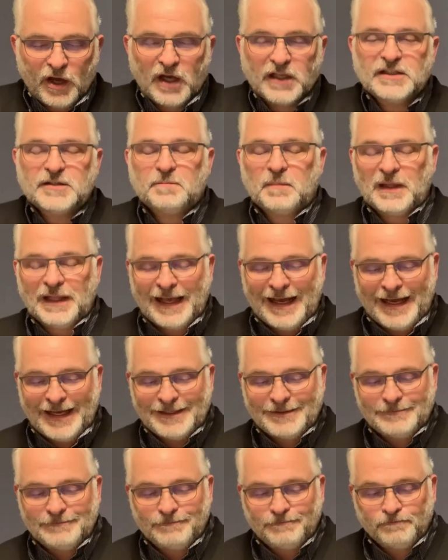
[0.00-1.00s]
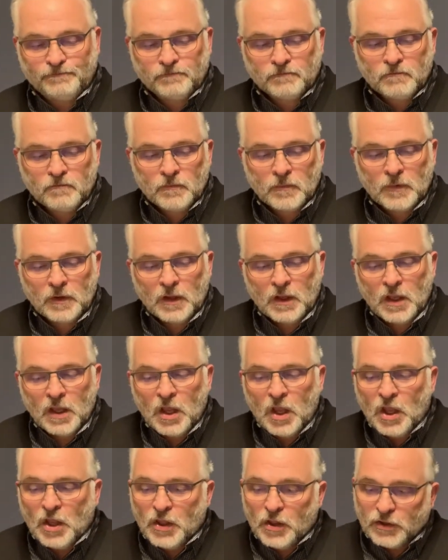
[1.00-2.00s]
God's plan.
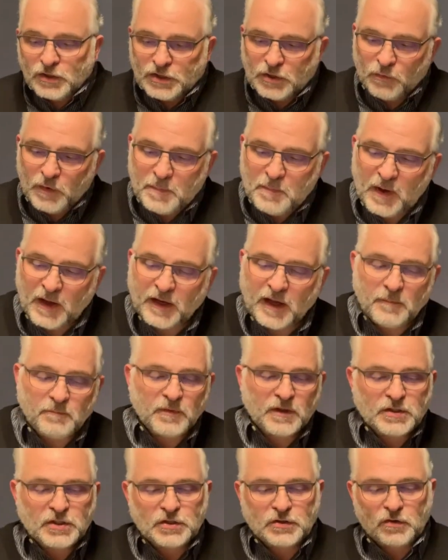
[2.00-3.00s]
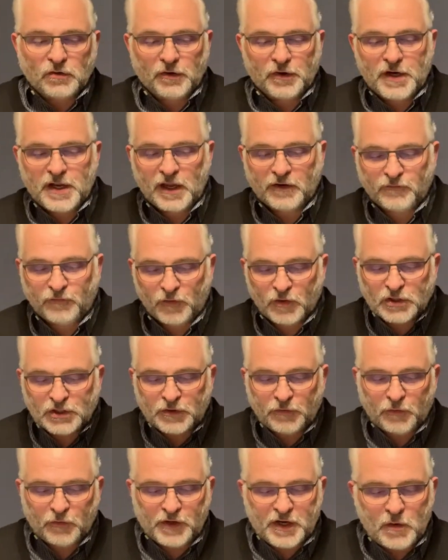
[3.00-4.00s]
So we pick up the story at verse
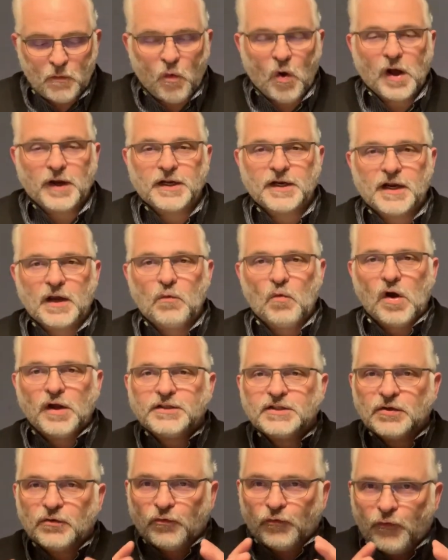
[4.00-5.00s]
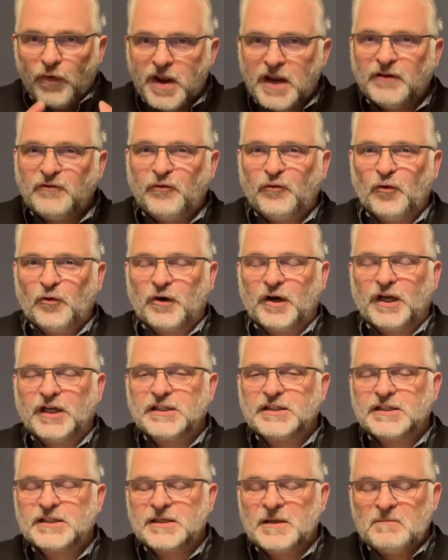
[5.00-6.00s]
31, and I want to read for
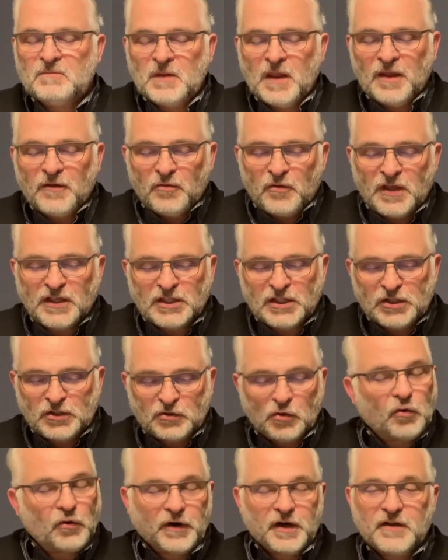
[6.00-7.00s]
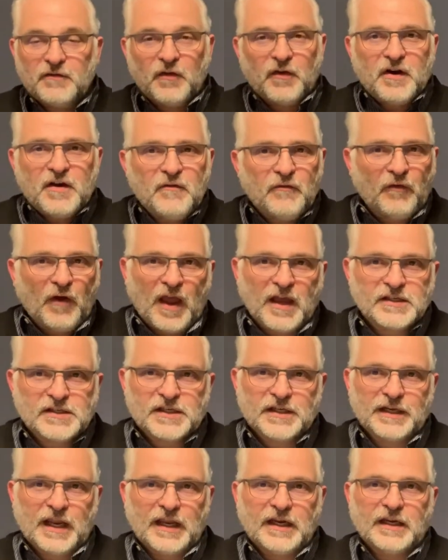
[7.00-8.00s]
us this story, very
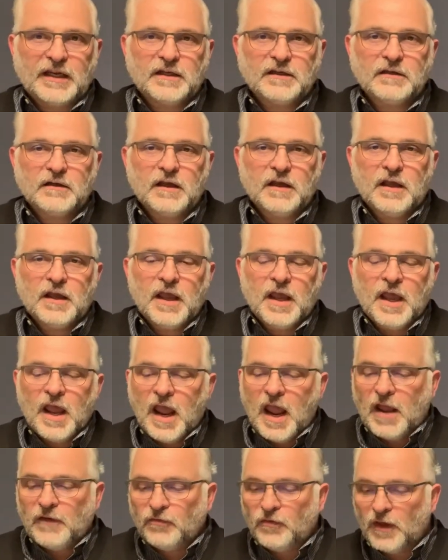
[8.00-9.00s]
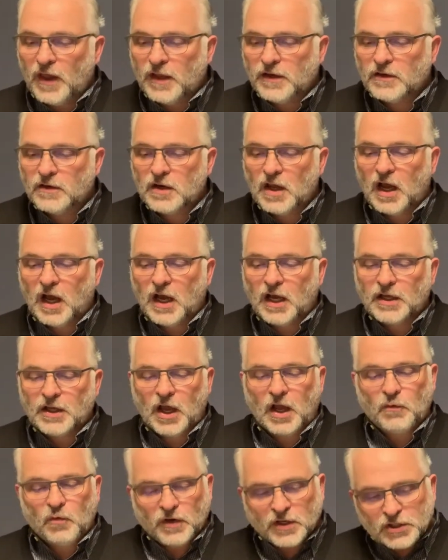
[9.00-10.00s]
fascinating, and then
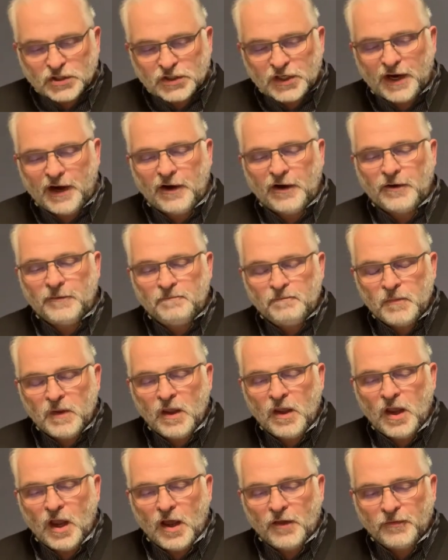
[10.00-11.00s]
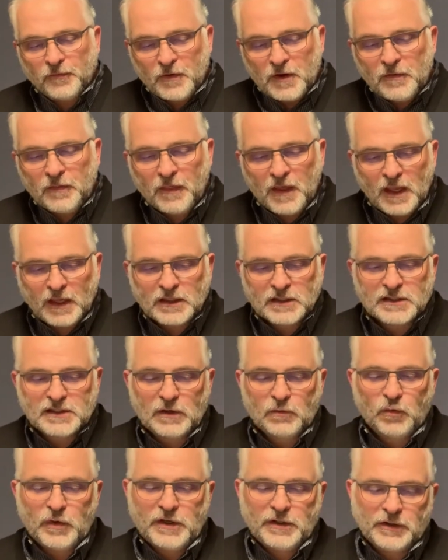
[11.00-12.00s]
I want to share three things
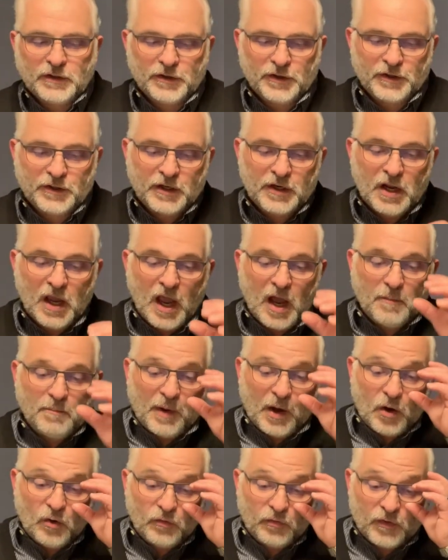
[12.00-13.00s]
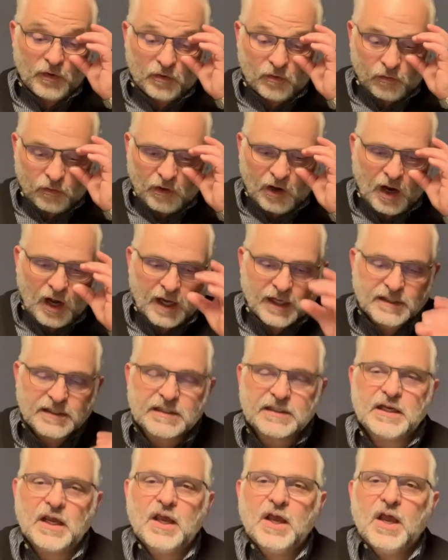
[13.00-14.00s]
that we learn about the
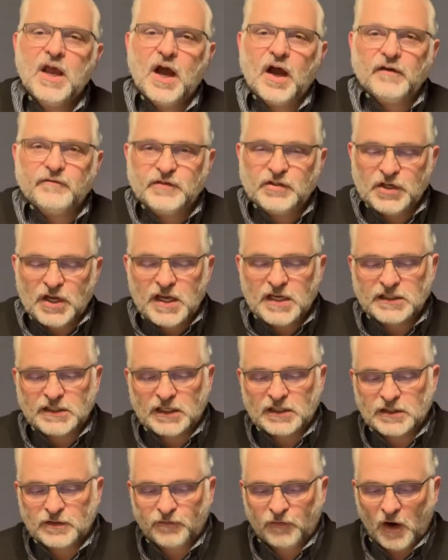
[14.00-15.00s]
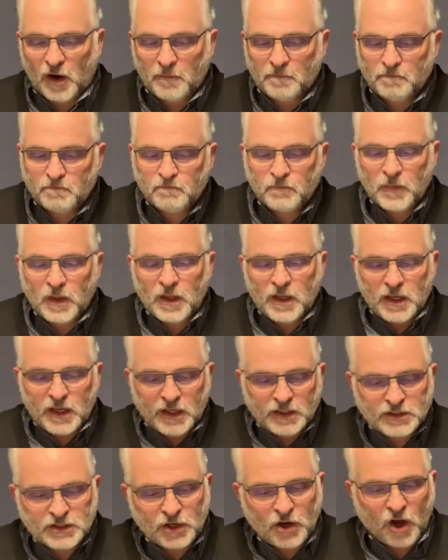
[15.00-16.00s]
cross of Jesus from
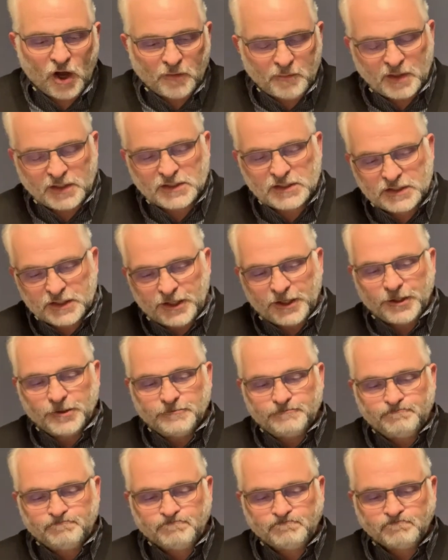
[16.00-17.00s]
his comments here.